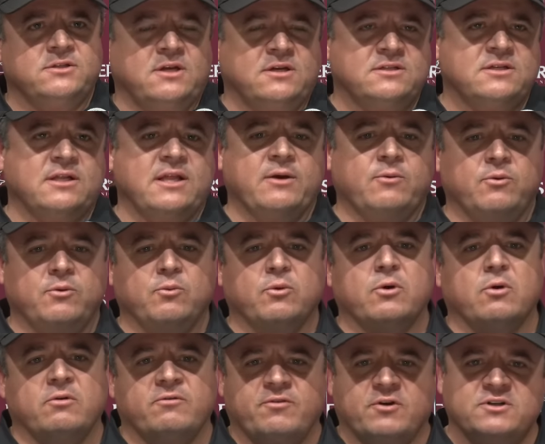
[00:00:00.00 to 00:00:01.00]
All of a sudden, like, when we're
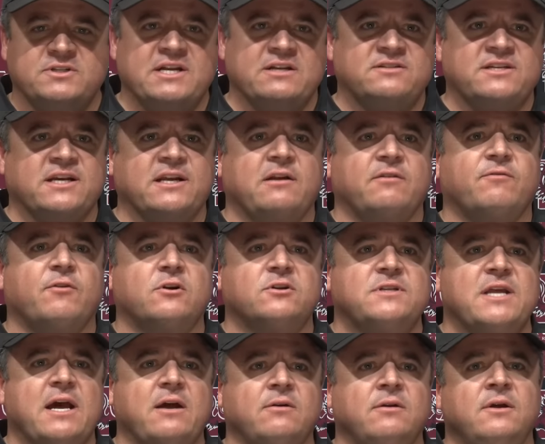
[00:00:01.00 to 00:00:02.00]
going first down, second down, first
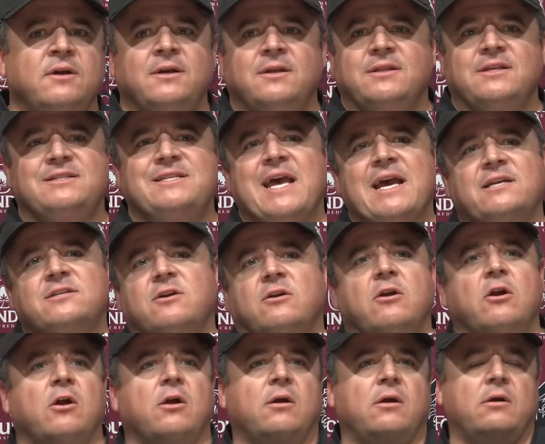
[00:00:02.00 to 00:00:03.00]
down, the sacks
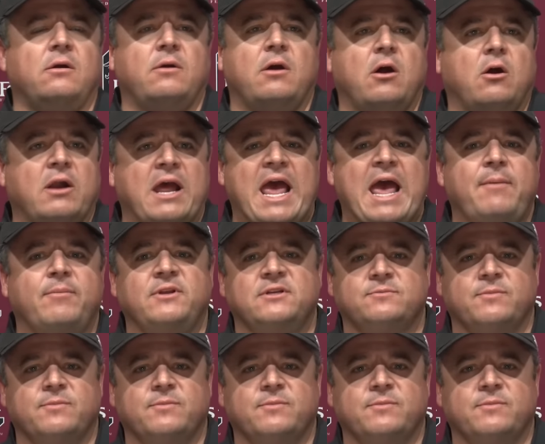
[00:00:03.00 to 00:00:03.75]
aren't happening